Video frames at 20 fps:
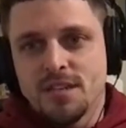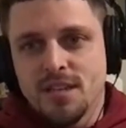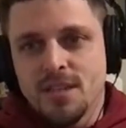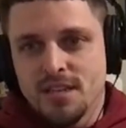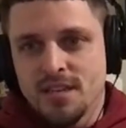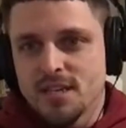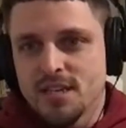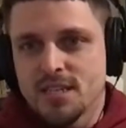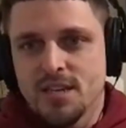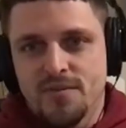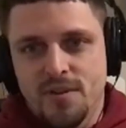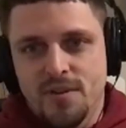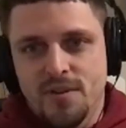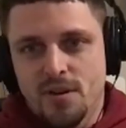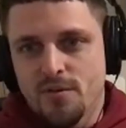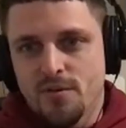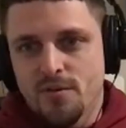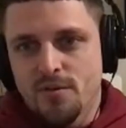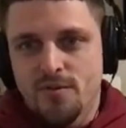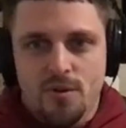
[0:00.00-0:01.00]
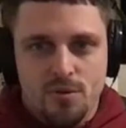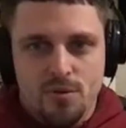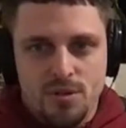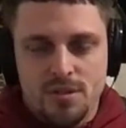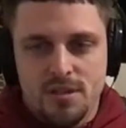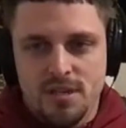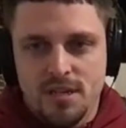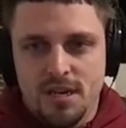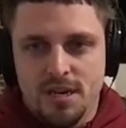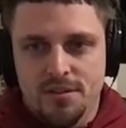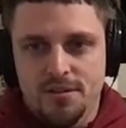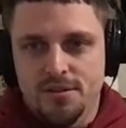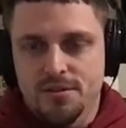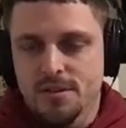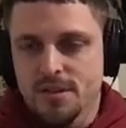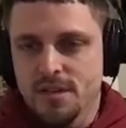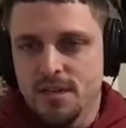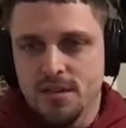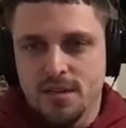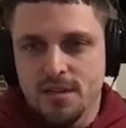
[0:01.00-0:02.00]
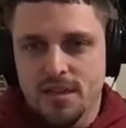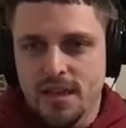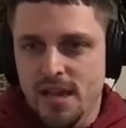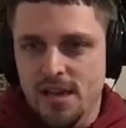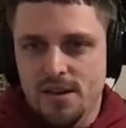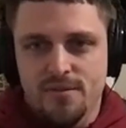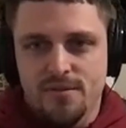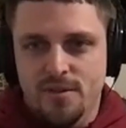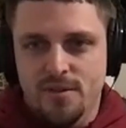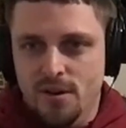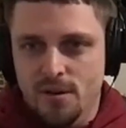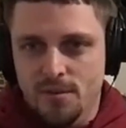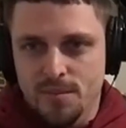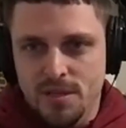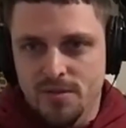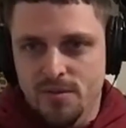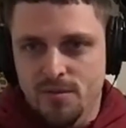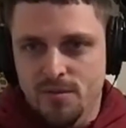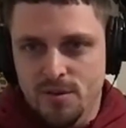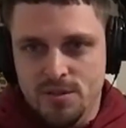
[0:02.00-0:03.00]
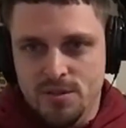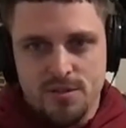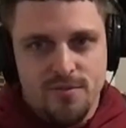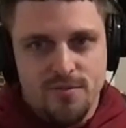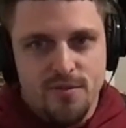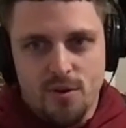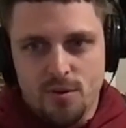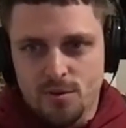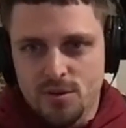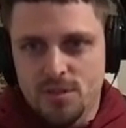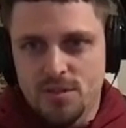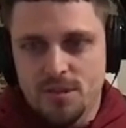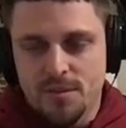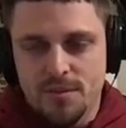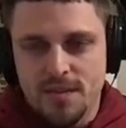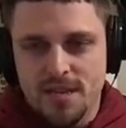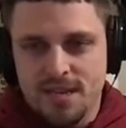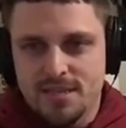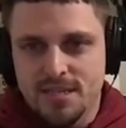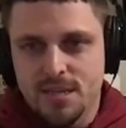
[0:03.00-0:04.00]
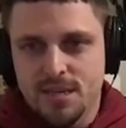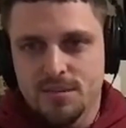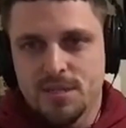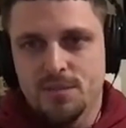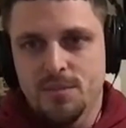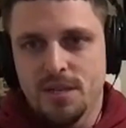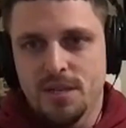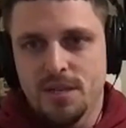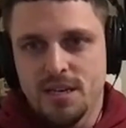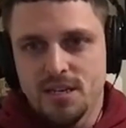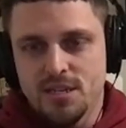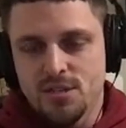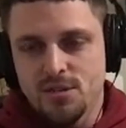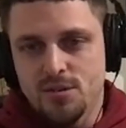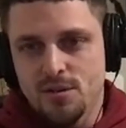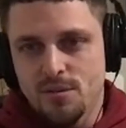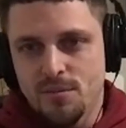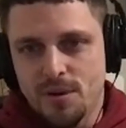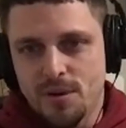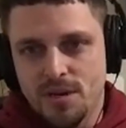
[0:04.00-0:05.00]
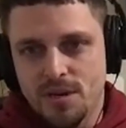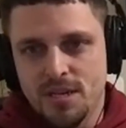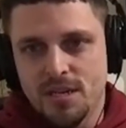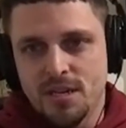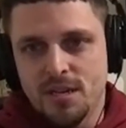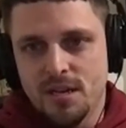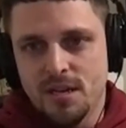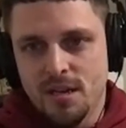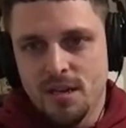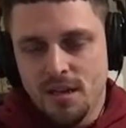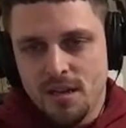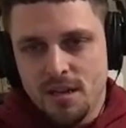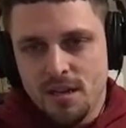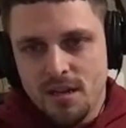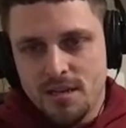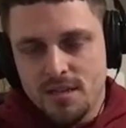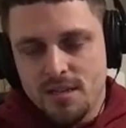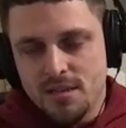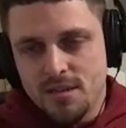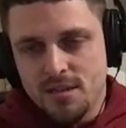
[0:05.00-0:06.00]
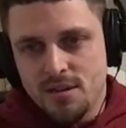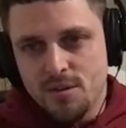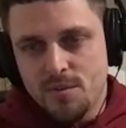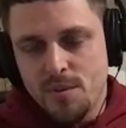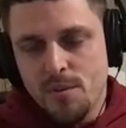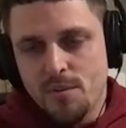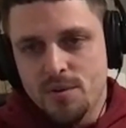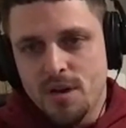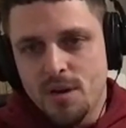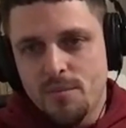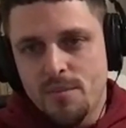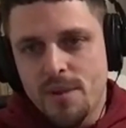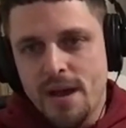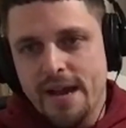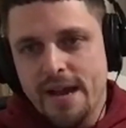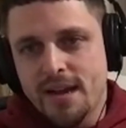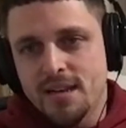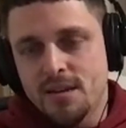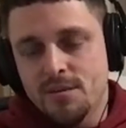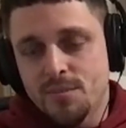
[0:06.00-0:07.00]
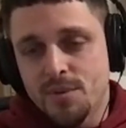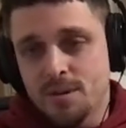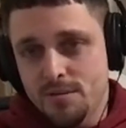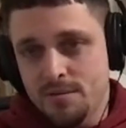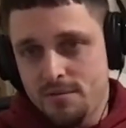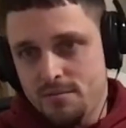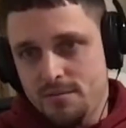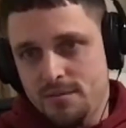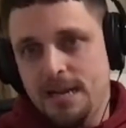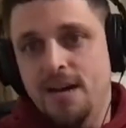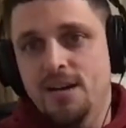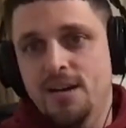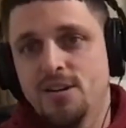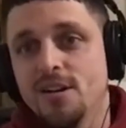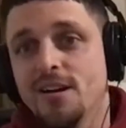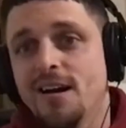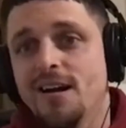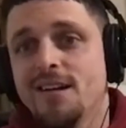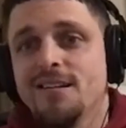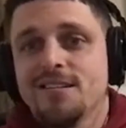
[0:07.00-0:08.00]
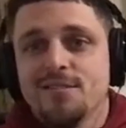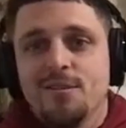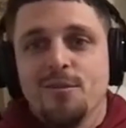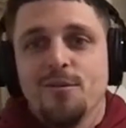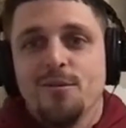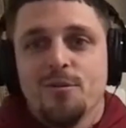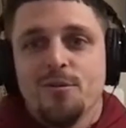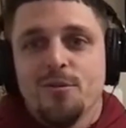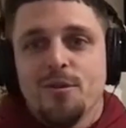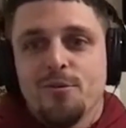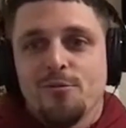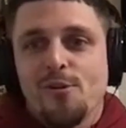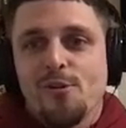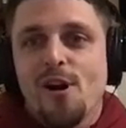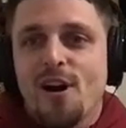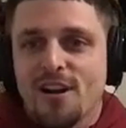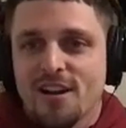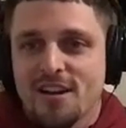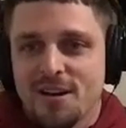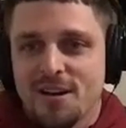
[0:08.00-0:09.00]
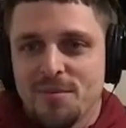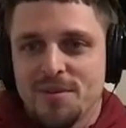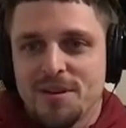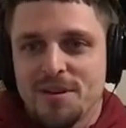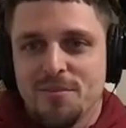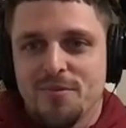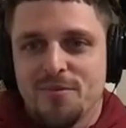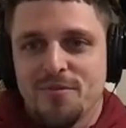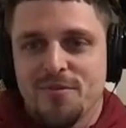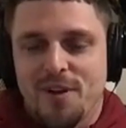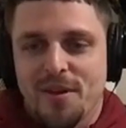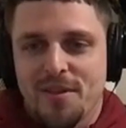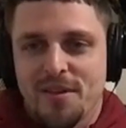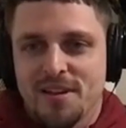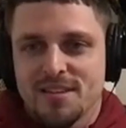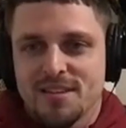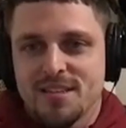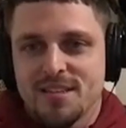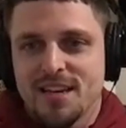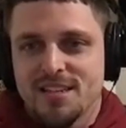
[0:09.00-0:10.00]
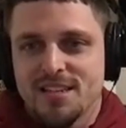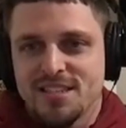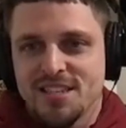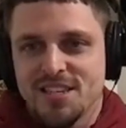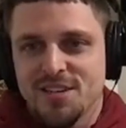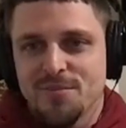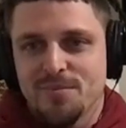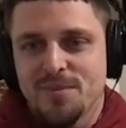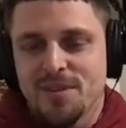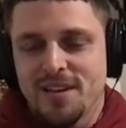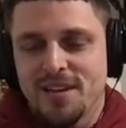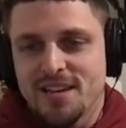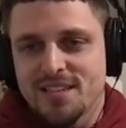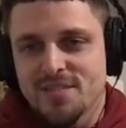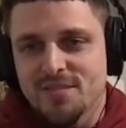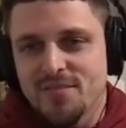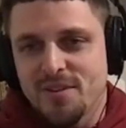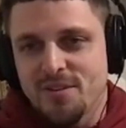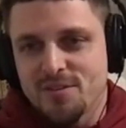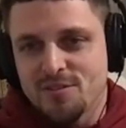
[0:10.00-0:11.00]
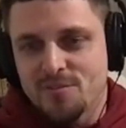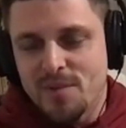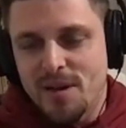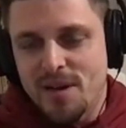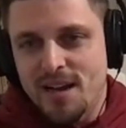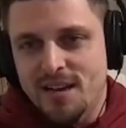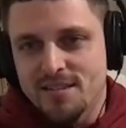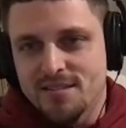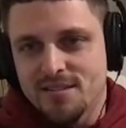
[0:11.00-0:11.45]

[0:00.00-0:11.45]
Like the XFL folded, the other league, the AFL, I believe, was folded. I mean, that seems to be the issue, the money, the people not backing it. But now you got, The Rock coming up. I think it's next year. The XFL is back.